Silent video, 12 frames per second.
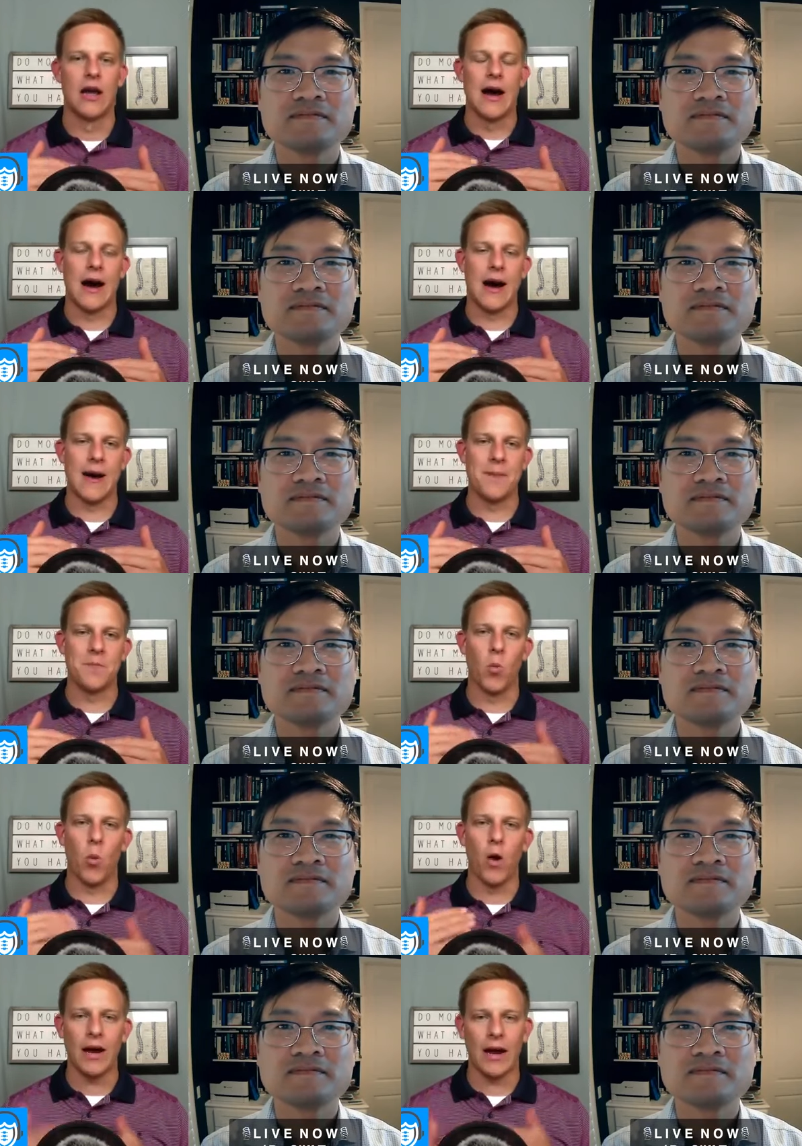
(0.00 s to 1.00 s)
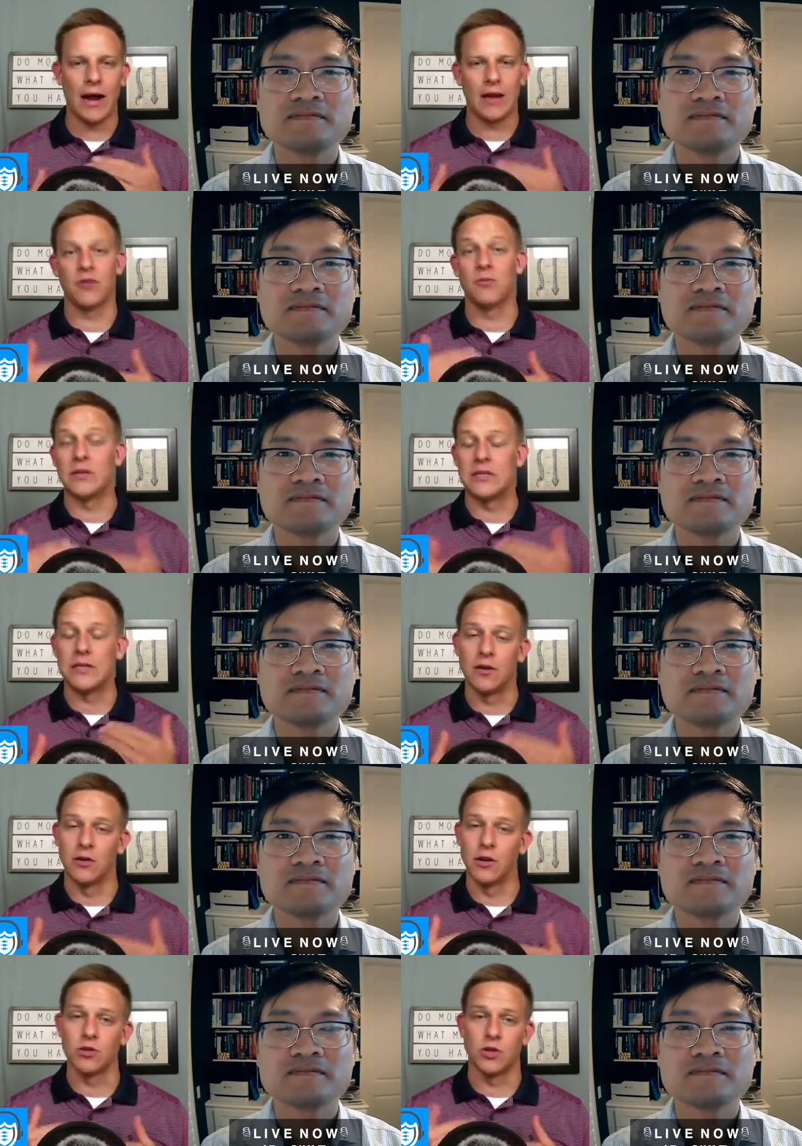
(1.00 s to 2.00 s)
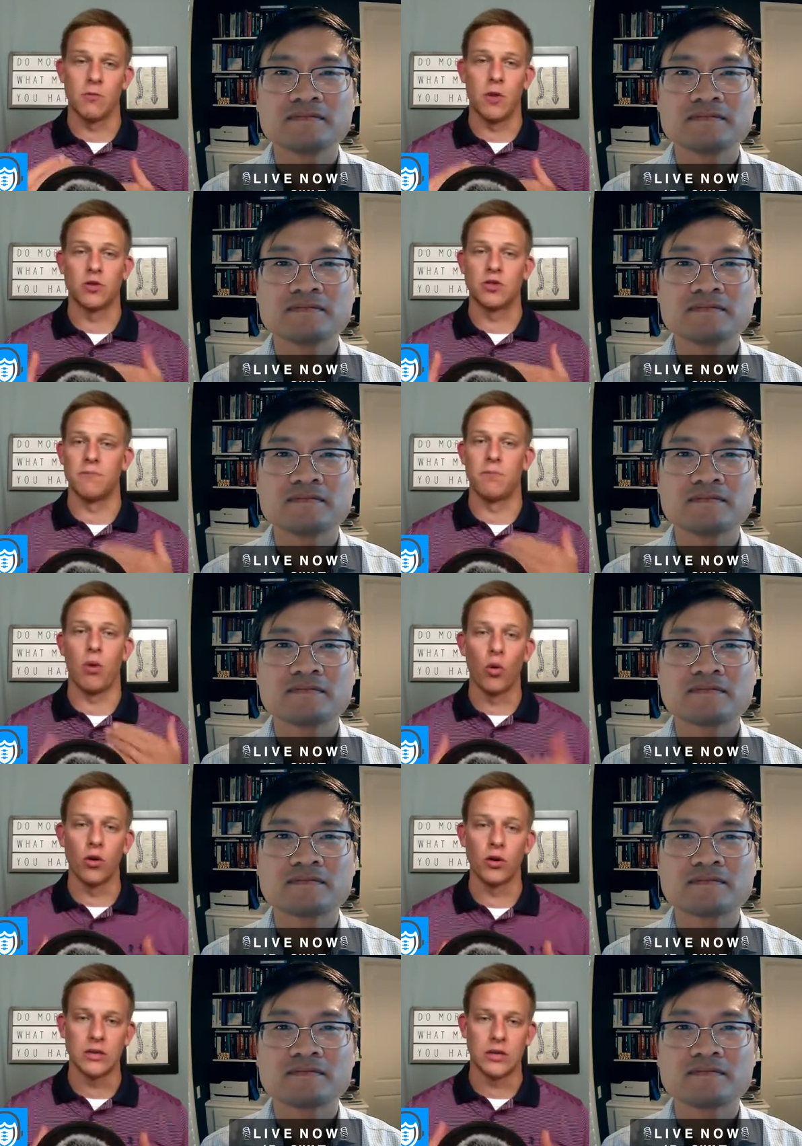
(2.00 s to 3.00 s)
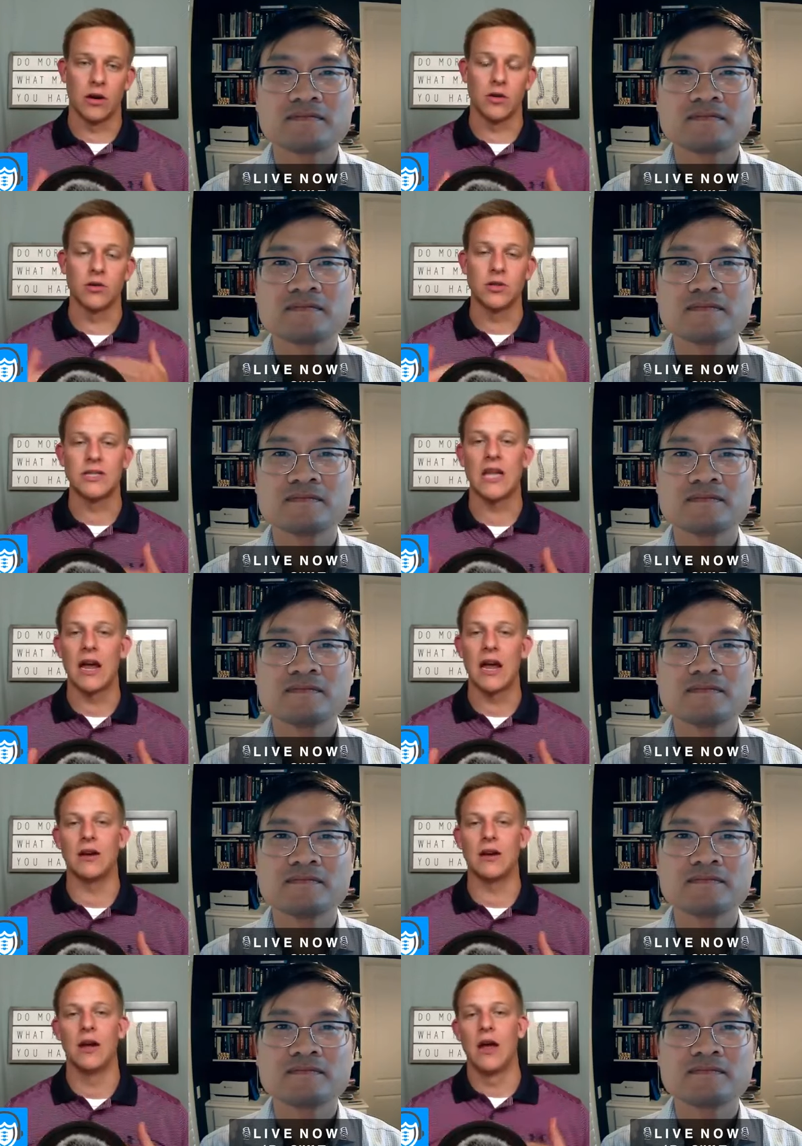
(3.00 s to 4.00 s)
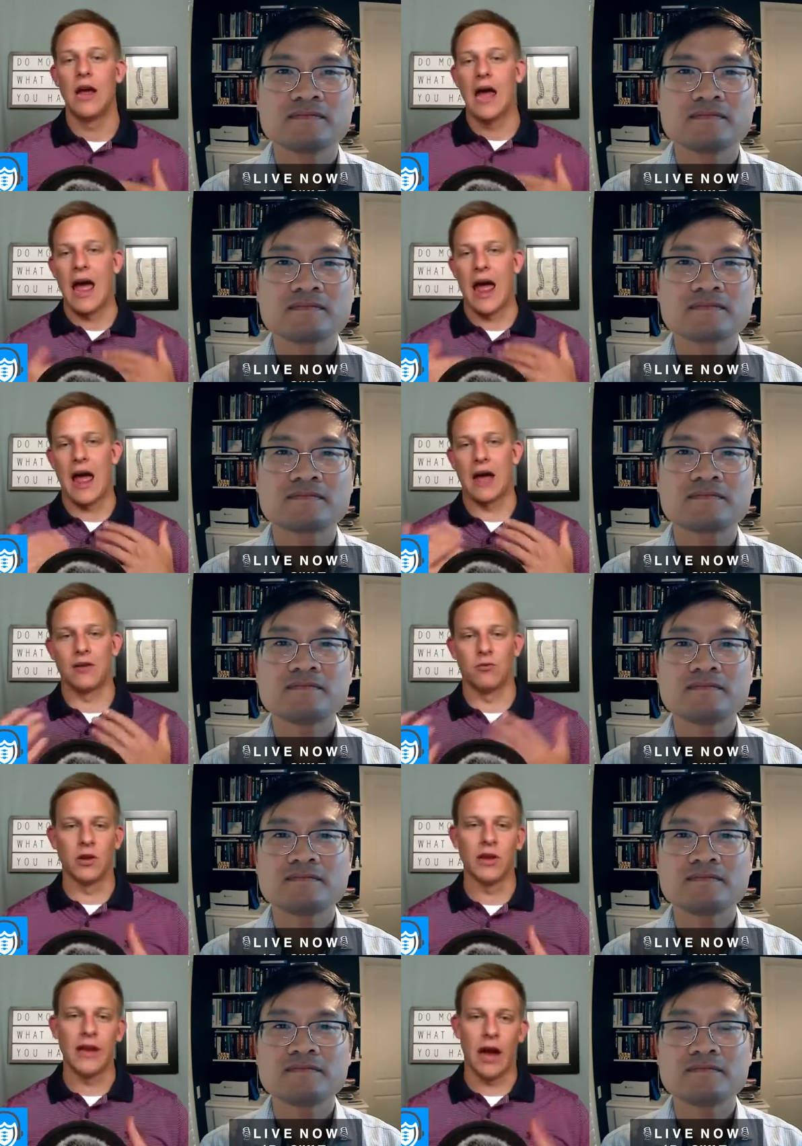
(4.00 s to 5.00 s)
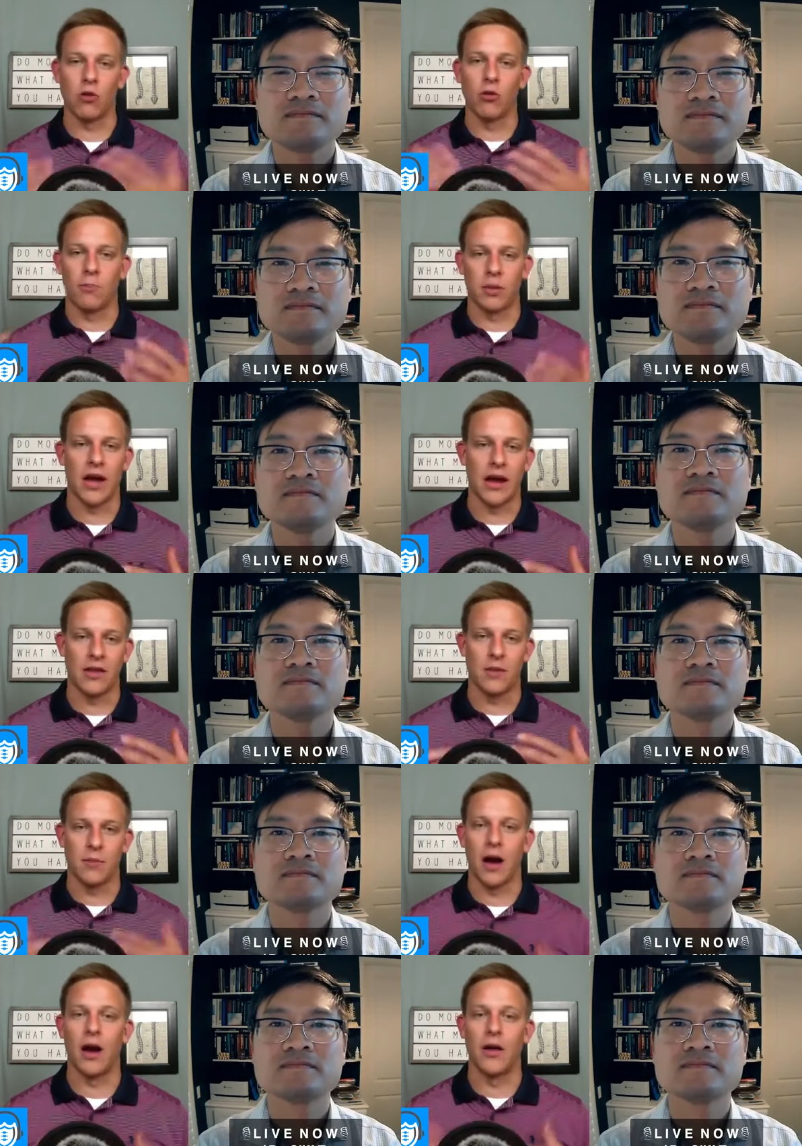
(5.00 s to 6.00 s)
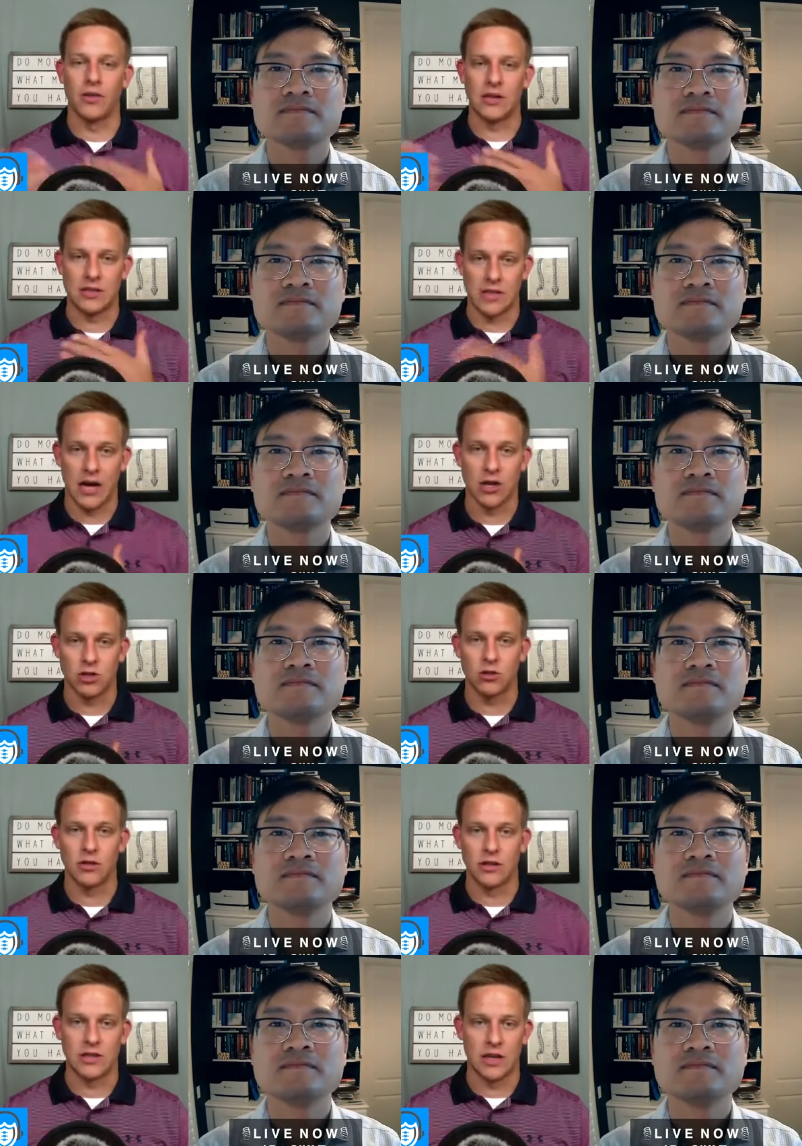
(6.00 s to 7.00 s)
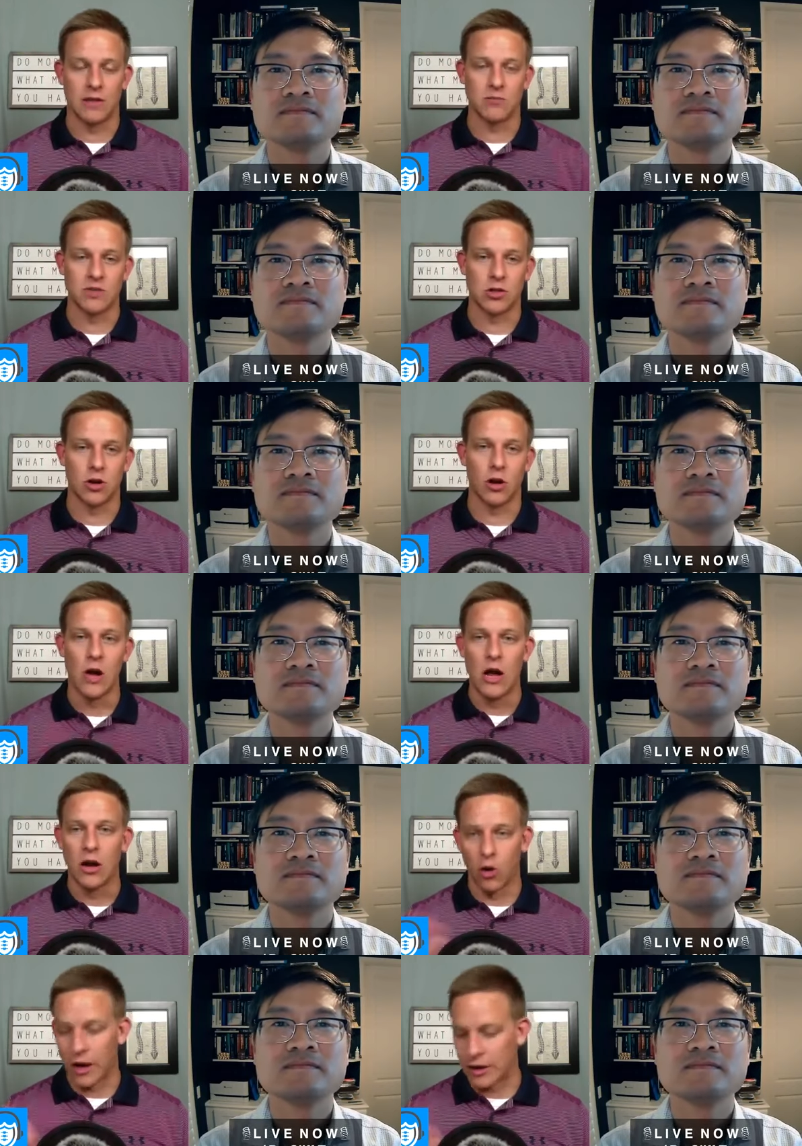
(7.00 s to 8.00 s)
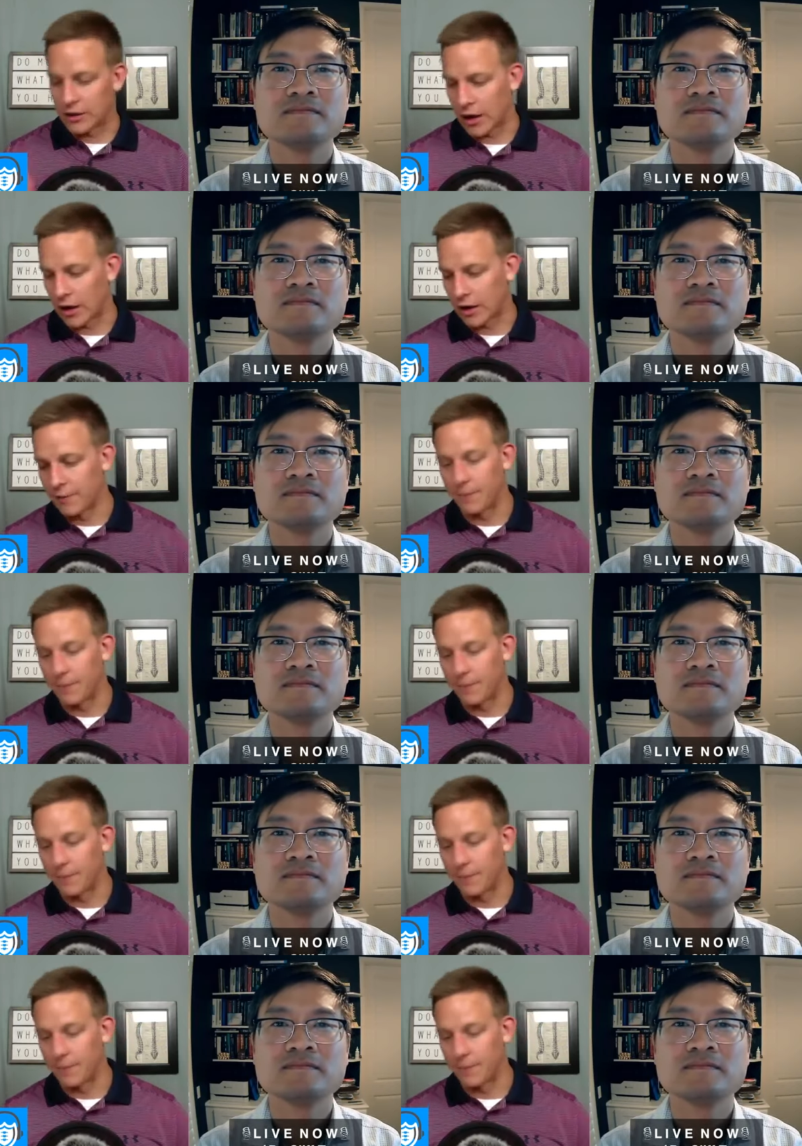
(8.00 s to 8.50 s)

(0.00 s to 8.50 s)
Speaker 1: Um, what kind of materials are most important to understand, and really how to apply them on these national exams. So go ahead, Doc.